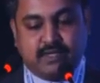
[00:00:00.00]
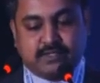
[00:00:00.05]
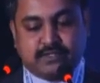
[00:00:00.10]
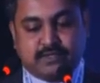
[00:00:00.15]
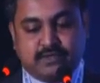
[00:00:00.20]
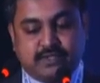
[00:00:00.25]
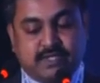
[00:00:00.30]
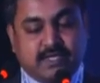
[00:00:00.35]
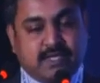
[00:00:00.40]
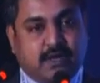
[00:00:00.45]

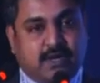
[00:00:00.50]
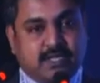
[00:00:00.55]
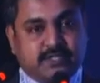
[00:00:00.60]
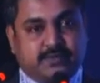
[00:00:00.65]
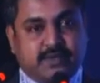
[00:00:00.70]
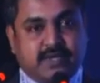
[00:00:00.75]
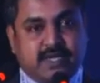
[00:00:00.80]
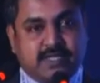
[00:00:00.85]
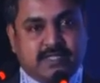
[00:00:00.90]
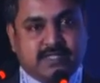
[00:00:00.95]
So the
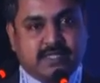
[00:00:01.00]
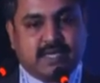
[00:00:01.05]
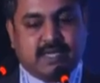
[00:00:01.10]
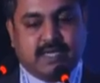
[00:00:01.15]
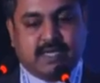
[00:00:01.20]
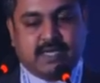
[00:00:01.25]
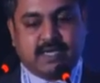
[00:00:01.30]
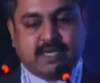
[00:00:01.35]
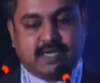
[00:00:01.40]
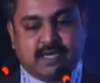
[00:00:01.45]
hospitals
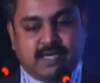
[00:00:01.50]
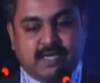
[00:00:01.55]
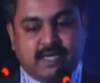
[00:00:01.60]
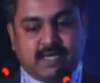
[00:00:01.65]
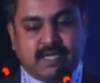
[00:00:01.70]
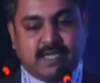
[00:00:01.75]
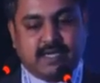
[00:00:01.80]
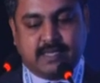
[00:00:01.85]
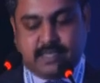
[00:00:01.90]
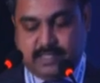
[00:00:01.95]
are
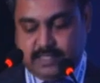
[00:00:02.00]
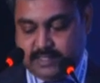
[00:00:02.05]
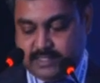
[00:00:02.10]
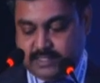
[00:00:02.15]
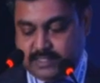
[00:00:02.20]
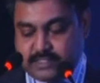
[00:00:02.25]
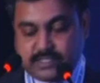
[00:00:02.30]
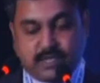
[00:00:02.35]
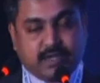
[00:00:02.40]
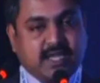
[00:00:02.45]
again,
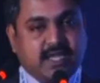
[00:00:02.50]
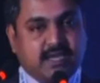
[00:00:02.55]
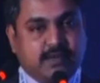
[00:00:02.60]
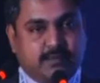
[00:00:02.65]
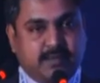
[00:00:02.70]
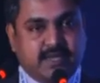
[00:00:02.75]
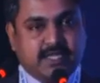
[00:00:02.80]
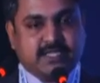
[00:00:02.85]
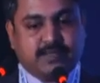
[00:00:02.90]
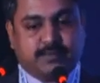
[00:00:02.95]
this is again
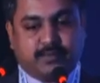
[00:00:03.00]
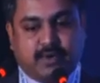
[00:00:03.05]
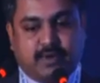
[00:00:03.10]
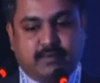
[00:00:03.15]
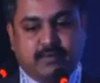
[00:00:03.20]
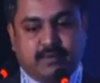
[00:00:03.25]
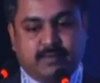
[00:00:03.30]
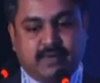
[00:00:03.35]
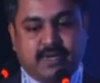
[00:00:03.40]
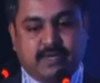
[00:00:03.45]
a major
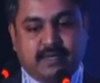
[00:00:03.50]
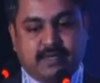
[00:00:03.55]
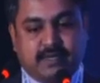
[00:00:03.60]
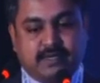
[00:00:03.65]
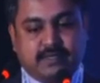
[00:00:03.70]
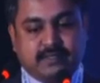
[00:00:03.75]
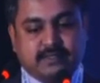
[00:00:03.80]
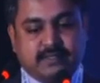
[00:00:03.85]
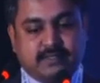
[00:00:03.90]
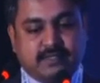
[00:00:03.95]
problem. And
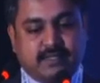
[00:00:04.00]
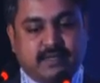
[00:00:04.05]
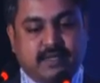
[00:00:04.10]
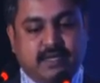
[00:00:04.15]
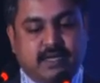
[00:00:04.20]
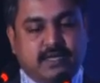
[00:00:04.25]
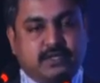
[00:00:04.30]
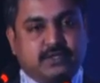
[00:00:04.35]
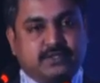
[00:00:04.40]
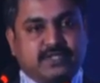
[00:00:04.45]

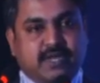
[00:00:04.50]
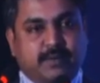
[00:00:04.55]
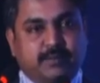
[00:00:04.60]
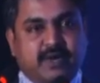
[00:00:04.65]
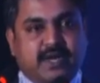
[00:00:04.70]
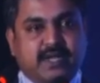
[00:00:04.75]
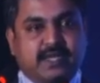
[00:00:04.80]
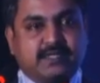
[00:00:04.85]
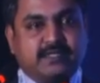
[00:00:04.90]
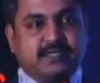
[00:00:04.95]
to
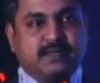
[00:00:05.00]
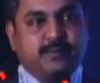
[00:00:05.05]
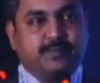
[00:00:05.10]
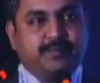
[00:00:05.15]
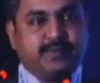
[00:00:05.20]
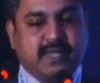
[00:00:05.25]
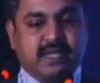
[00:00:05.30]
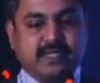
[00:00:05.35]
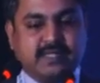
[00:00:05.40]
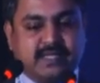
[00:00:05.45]
summarize,
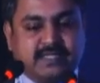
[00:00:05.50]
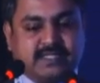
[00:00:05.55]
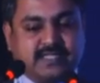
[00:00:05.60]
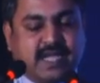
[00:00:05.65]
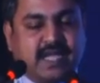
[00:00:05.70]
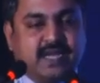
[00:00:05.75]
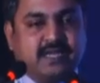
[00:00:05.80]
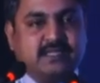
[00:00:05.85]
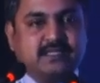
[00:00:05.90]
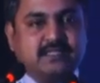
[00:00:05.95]
the
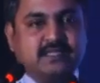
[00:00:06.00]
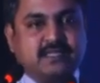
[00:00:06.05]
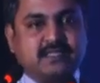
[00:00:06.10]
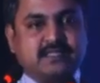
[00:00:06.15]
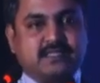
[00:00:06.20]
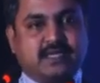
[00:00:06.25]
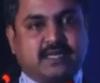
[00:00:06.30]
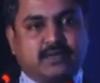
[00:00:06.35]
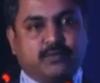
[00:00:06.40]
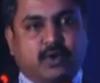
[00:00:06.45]

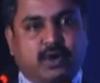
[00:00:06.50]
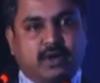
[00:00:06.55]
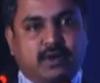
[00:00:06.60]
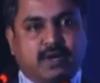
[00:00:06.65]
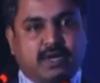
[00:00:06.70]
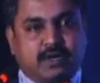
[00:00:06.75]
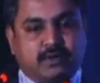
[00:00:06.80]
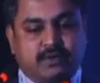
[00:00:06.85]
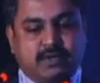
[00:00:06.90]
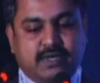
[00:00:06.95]
challenges revolve
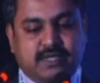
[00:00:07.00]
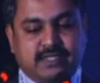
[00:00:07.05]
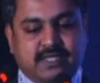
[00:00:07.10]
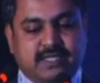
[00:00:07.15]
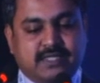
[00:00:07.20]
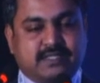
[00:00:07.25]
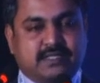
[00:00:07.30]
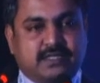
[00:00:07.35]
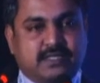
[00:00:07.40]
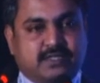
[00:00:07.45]
around
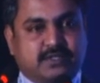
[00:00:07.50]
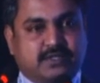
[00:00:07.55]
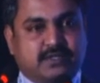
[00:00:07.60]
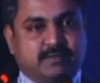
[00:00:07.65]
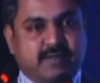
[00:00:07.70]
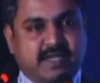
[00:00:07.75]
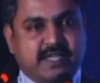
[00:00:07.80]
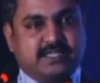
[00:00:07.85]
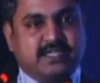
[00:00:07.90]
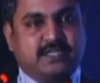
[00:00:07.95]
these
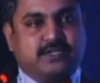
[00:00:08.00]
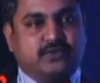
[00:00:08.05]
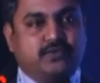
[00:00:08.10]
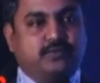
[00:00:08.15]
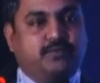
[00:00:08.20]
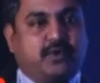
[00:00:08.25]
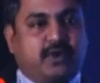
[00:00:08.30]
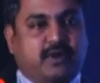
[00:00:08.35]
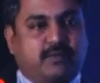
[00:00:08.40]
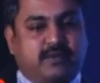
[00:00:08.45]
major
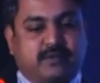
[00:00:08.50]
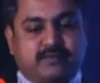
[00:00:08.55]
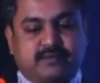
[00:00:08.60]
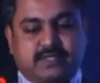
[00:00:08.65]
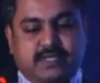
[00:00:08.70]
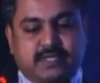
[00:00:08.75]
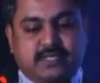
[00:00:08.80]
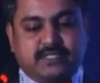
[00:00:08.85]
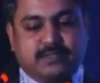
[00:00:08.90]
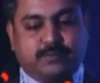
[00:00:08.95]
2 problems.
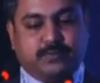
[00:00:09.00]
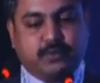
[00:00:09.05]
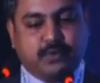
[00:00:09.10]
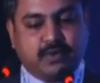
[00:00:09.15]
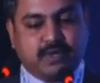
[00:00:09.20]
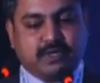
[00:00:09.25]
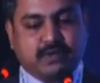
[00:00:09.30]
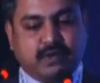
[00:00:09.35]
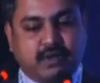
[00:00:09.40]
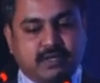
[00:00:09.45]
That is the
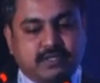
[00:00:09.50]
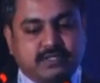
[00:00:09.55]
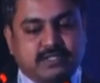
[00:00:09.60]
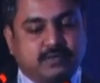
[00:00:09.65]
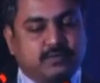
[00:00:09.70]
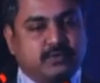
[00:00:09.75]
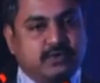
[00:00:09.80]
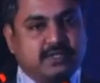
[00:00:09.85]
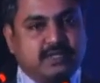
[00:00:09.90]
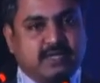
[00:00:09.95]
poor knowledge
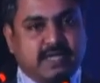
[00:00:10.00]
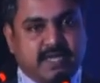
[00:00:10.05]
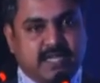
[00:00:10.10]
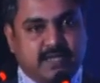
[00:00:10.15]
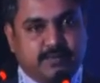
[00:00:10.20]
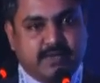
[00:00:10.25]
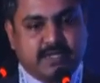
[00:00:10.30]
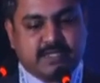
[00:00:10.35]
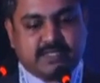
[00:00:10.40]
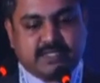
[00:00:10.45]
about
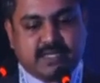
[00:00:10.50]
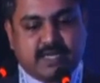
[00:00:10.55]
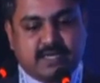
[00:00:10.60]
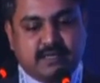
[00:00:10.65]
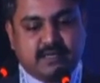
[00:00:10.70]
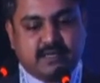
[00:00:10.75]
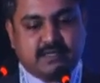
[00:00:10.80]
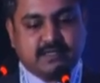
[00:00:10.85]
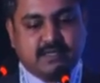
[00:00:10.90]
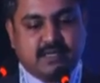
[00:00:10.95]
NABH
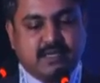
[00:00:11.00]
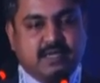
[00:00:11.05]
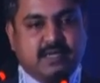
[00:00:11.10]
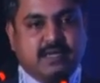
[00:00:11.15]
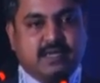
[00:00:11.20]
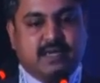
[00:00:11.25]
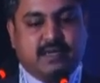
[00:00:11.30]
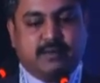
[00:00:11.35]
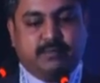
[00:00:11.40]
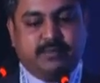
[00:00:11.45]
standards,
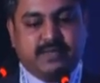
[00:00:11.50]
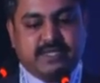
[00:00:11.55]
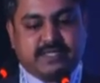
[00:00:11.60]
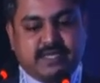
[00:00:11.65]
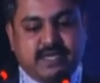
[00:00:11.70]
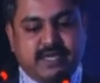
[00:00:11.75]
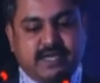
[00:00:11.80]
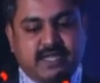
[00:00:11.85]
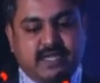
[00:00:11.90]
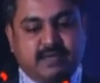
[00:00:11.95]

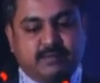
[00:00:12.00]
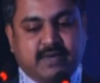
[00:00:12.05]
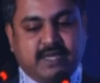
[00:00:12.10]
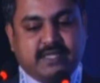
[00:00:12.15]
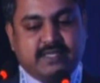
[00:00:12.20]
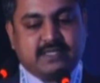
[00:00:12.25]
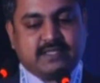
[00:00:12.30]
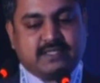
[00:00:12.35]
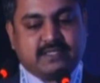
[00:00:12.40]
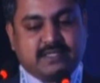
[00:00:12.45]
misleading by
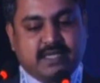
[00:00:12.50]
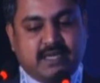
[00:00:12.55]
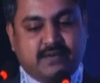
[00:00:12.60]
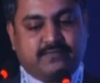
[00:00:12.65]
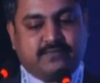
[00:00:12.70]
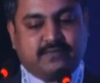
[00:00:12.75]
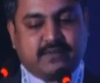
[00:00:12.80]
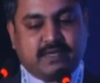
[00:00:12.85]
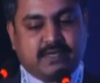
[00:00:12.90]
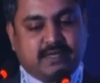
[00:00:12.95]
the
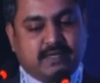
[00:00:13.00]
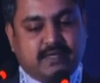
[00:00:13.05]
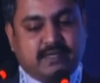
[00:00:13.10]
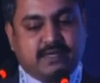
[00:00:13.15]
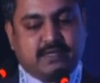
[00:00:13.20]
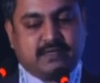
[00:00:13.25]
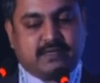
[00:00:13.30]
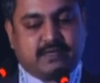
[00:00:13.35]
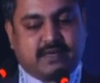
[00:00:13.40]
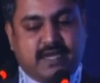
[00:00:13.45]

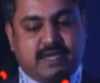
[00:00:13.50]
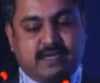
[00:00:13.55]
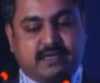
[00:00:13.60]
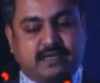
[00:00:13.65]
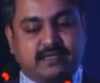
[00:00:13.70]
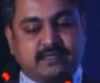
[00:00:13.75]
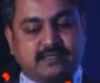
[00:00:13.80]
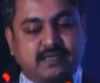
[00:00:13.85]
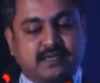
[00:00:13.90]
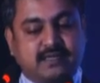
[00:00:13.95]
self-trained
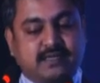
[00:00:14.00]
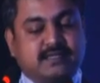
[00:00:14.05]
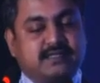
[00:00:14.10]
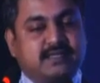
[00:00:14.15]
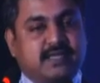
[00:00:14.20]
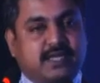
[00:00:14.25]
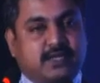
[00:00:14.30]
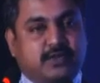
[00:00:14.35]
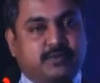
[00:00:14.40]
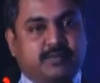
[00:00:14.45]
consultants
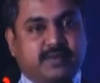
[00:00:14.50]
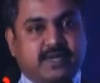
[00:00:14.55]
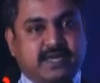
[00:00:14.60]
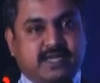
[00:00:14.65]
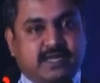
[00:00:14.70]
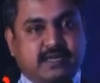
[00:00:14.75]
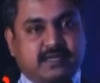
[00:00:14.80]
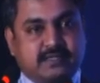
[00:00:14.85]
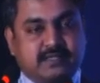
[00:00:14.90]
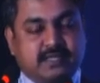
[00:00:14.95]
and equipment
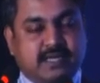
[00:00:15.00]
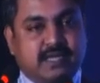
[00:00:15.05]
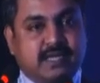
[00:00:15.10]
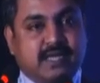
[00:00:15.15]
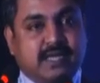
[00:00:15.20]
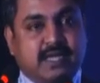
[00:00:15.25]
dealers.